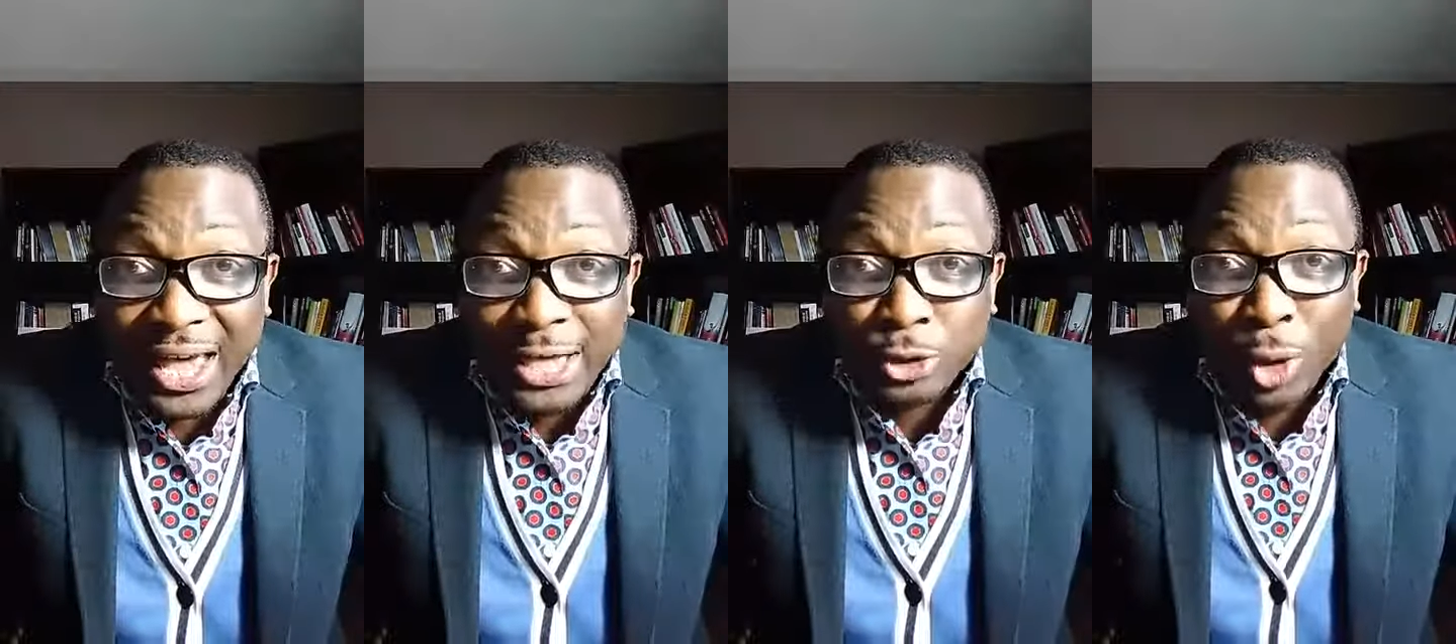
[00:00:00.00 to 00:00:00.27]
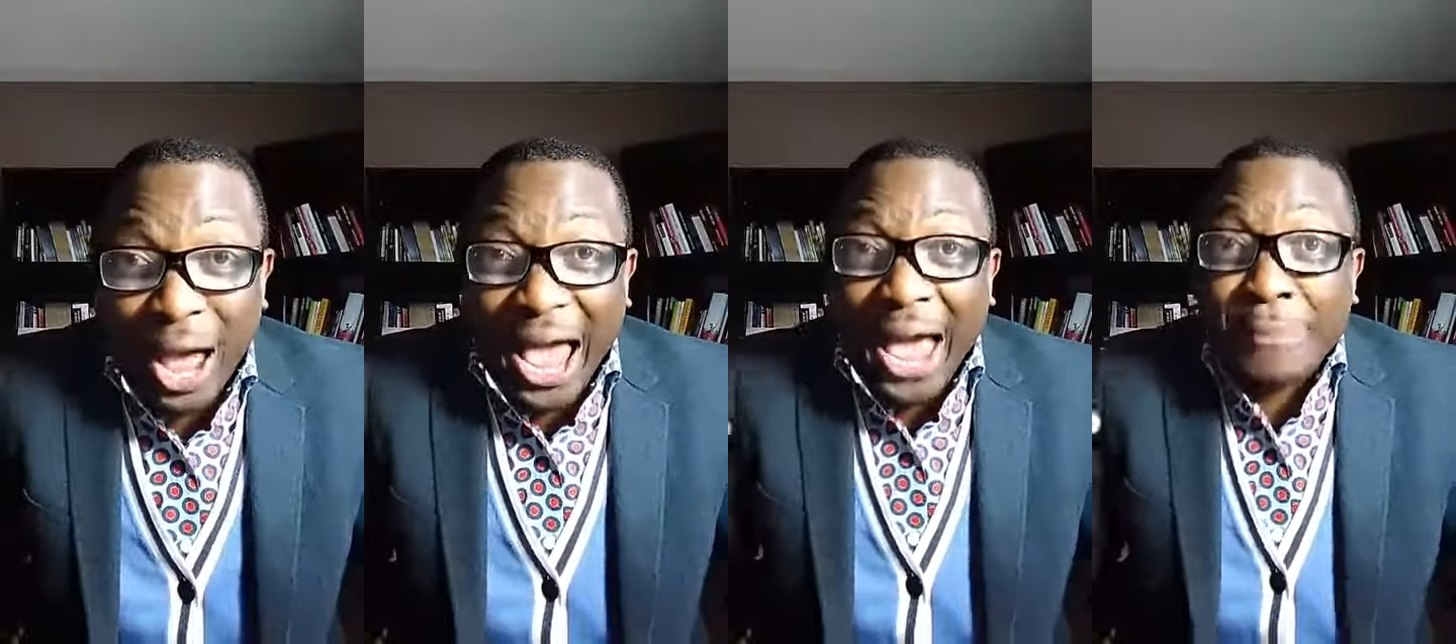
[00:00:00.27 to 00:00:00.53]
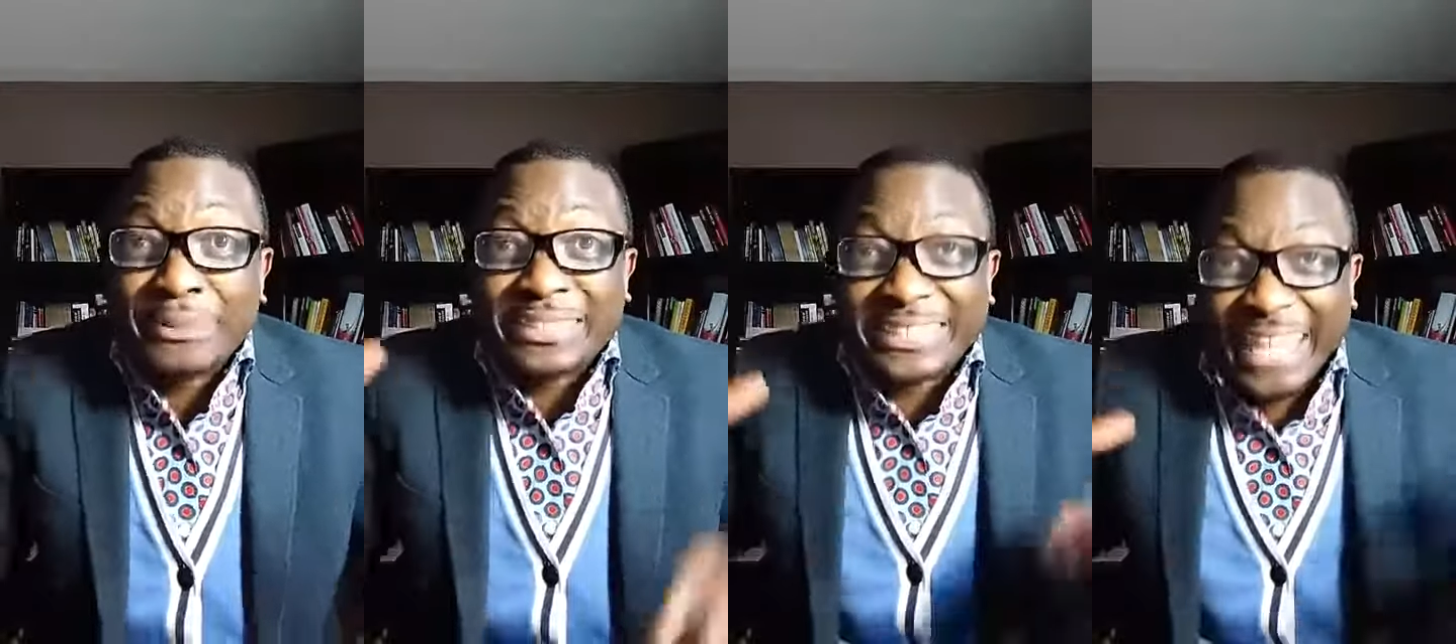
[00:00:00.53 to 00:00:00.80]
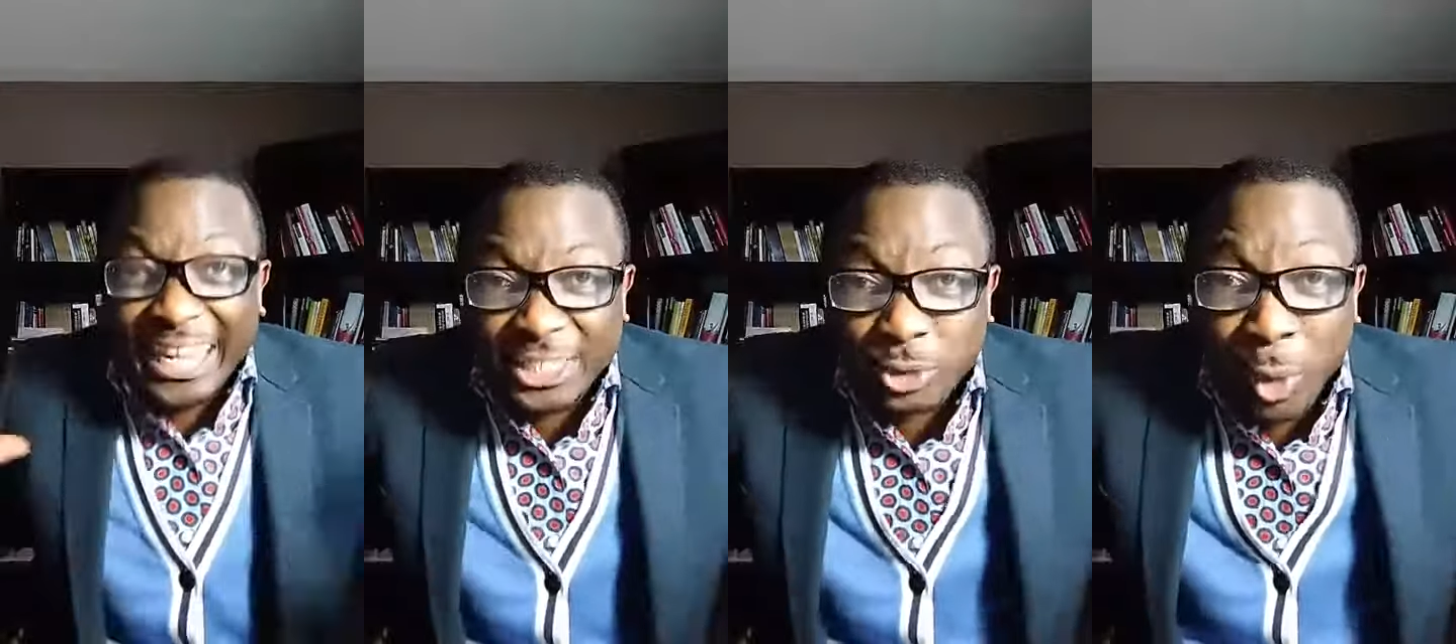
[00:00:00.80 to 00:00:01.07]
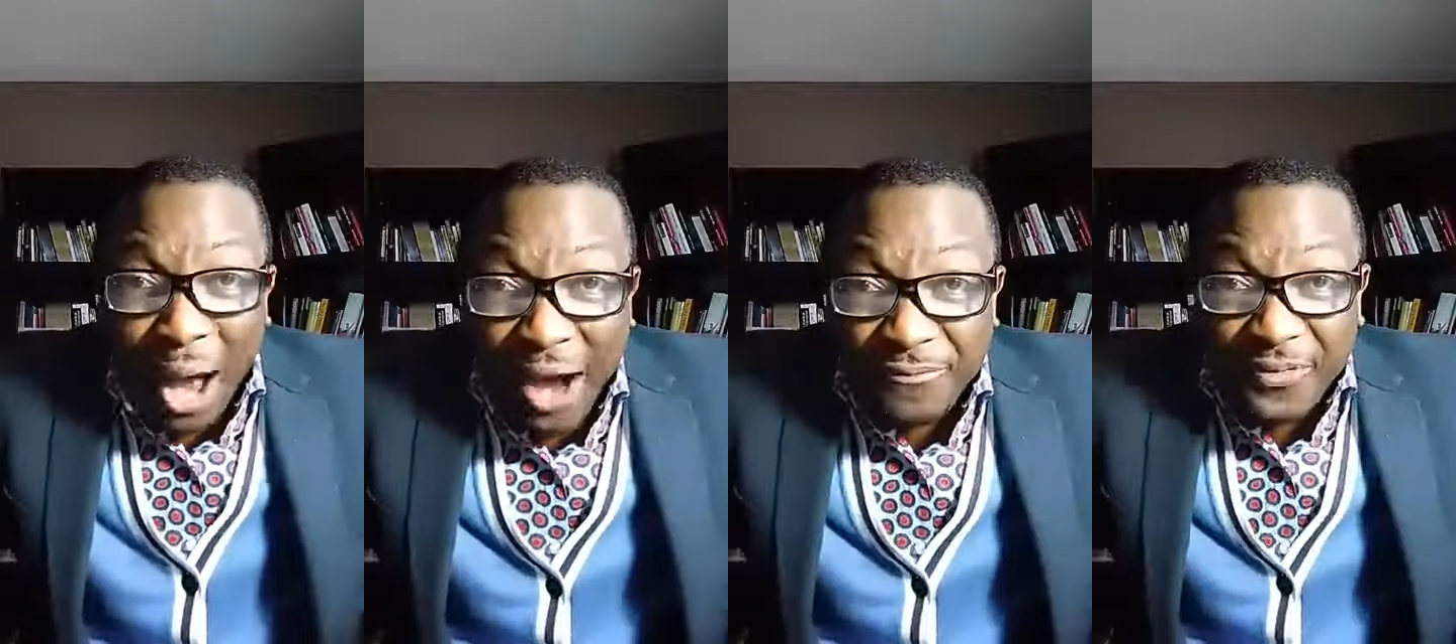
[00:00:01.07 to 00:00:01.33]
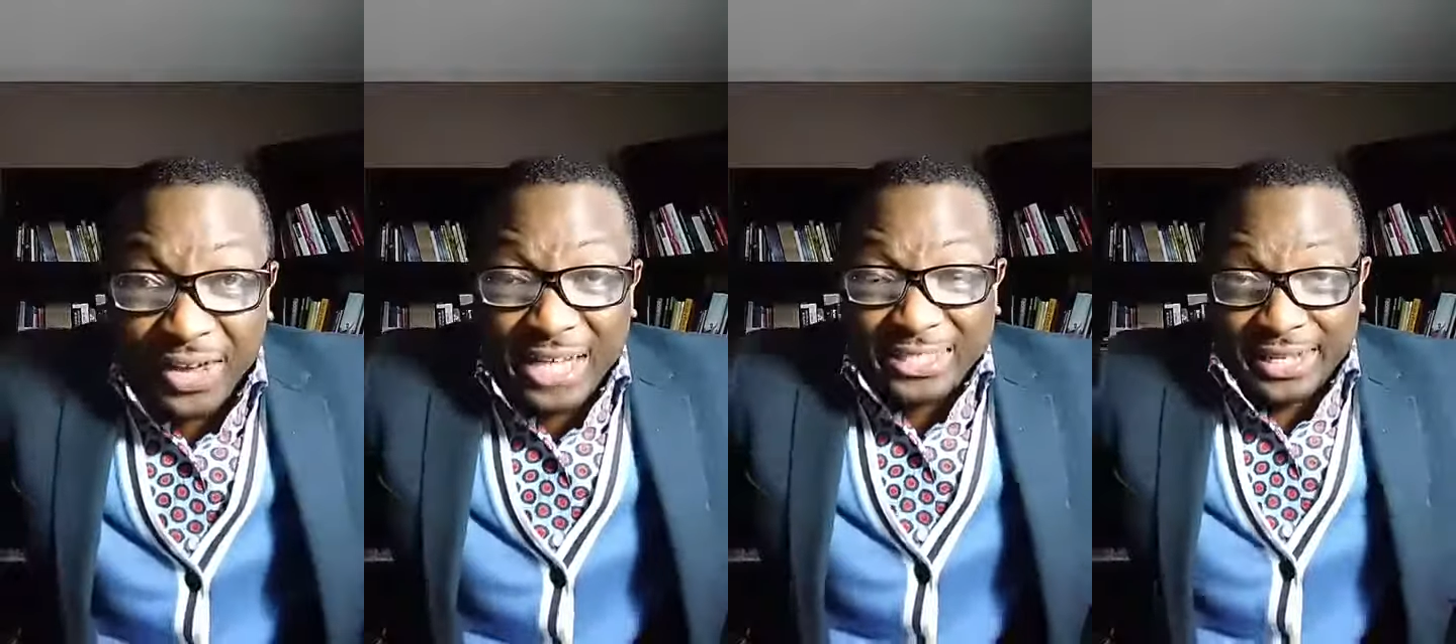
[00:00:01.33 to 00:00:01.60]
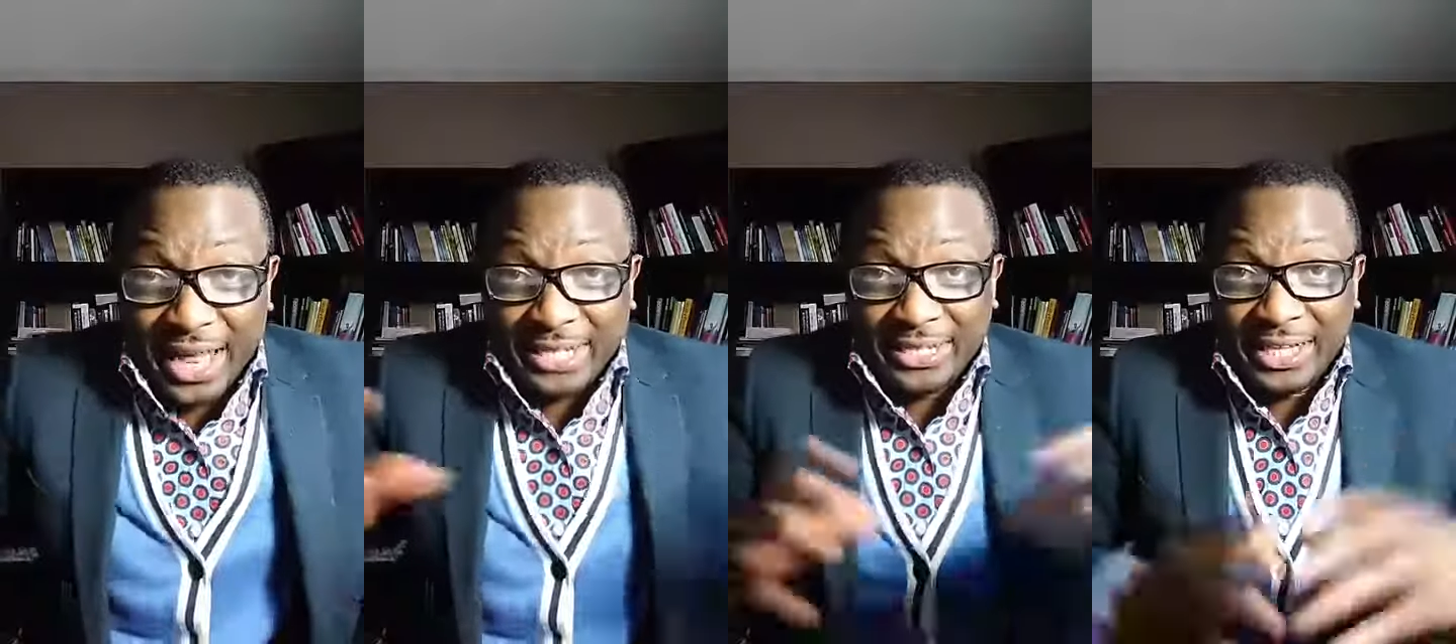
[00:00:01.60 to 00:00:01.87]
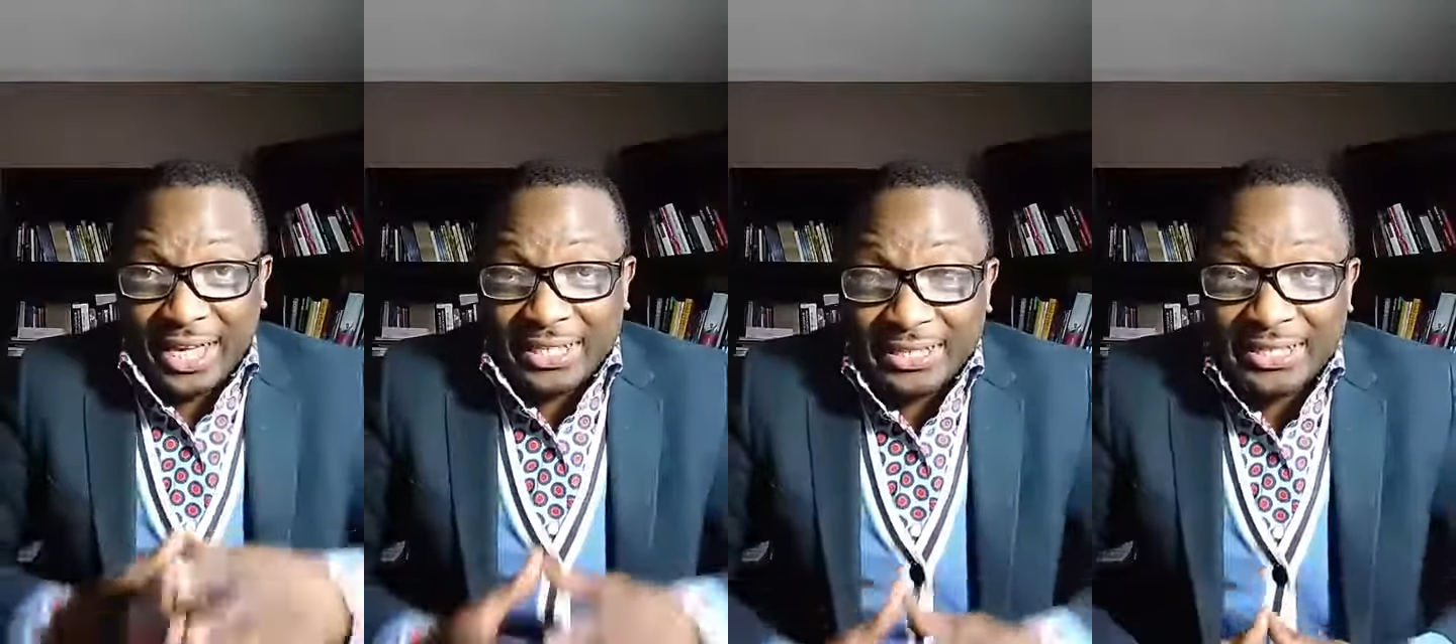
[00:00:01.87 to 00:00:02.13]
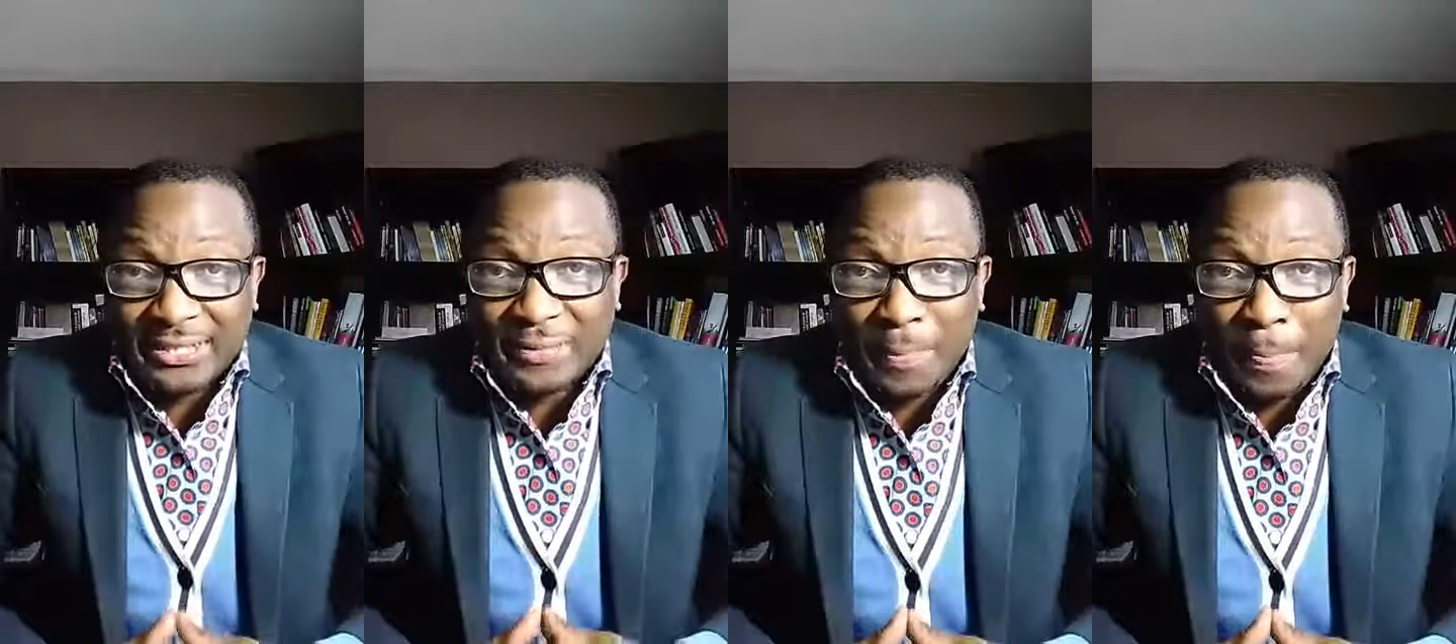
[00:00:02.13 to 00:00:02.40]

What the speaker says: So I am sent to Africans and Nigerians.